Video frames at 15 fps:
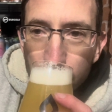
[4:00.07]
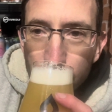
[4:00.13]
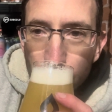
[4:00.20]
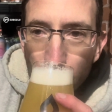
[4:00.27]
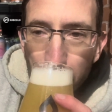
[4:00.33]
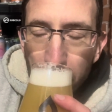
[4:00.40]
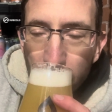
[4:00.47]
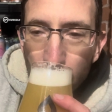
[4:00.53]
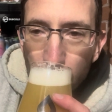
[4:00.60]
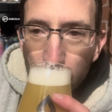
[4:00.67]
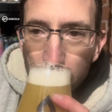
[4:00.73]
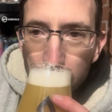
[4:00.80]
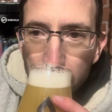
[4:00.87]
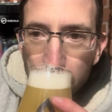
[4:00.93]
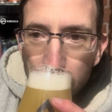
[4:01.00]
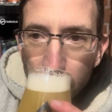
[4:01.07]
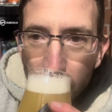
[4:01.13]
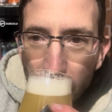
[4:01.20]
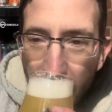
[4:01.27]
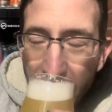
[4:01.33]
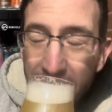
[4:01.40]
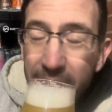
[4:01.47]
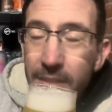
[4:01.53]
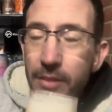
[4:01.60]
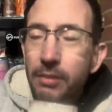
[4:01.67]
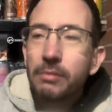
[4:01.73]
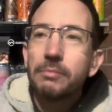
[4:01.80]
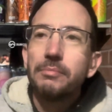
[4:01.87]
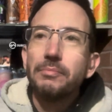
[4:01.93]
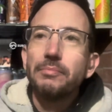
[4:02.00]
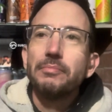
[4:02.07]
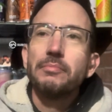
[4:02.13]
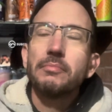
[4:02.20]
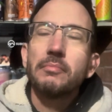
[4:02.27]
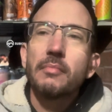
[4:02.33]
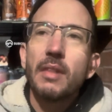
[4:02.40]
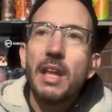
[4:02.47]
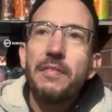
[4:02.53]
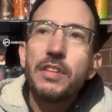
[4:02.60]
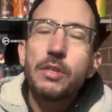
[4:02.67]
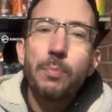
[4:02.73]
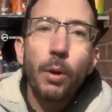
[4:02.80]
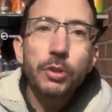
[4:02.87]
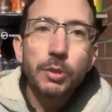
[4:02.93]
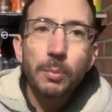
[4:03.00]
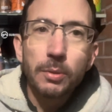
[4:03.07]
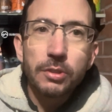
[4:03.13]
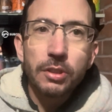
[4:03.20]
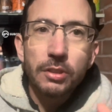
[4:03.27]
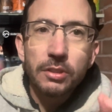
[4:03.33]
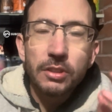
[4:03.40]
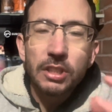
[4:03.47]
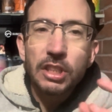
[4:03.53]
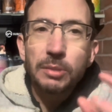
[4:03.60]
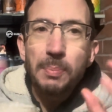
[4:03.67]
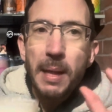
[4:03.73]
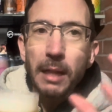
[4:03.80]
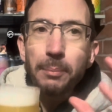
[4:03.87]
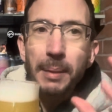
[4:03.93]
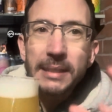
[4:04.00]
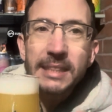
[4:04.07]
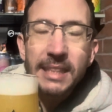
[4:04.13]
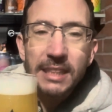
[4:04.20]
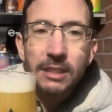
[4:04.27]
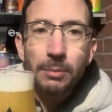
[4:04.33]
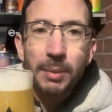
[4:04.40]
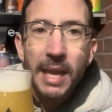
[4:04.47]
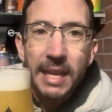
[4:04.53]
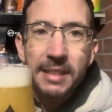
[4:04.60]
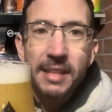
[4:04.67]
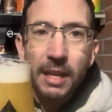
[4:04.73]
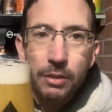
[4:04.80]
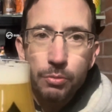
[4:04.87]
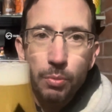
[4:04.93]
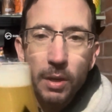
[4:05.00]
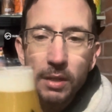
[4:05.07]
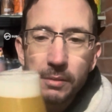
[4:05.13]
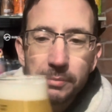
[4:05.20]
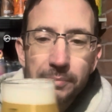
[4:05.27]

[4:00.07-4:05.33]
tropical, and if it's possible to smell bitterness, I'm getting that as well.